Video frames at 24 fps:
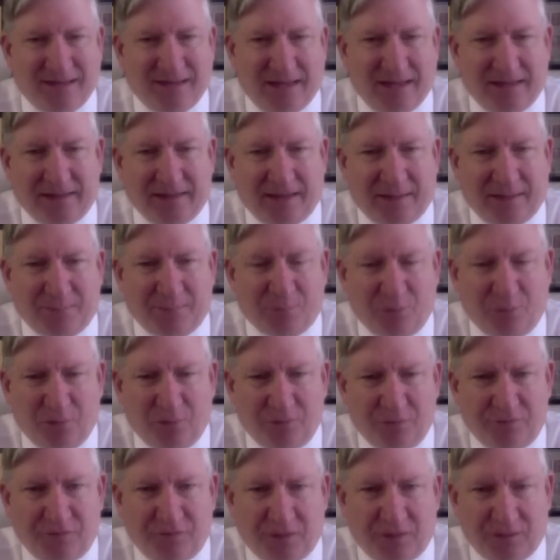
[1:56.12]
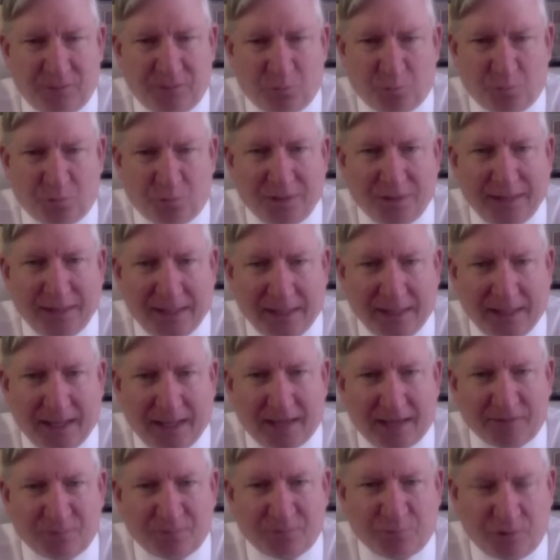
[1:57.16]
a person, we
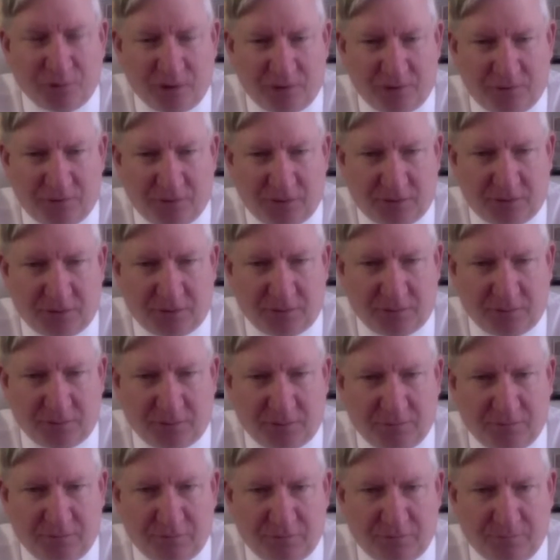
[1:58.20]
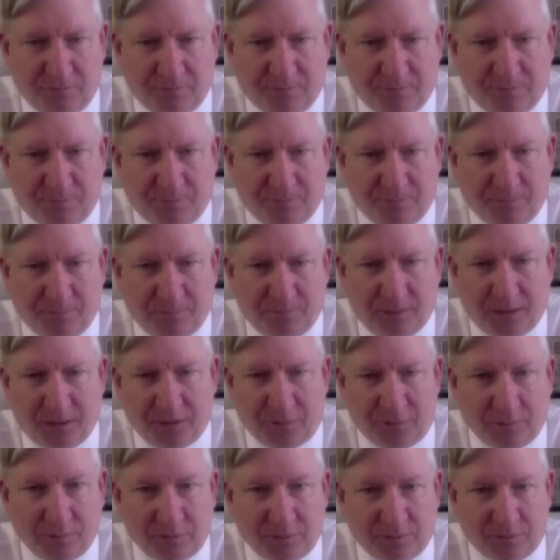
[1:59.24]
as prosecutors and
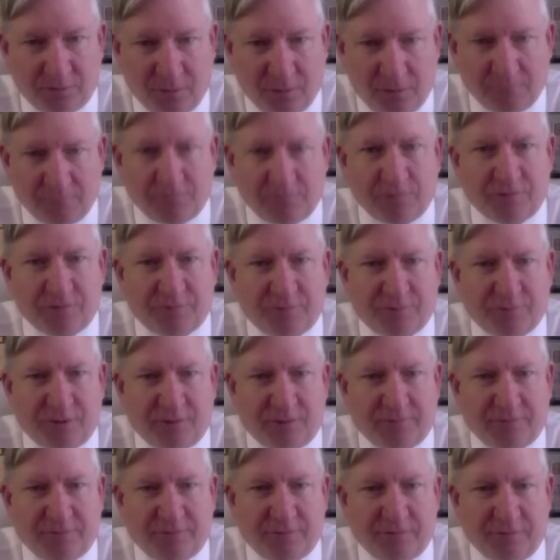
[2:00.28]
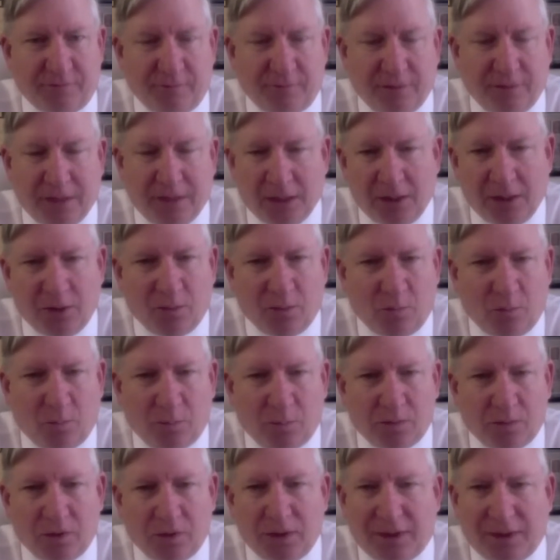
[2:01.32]
you as law enforcement officers
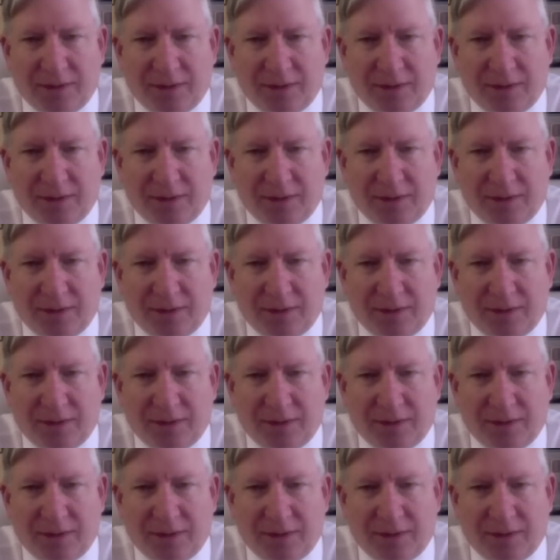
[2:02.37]
will look at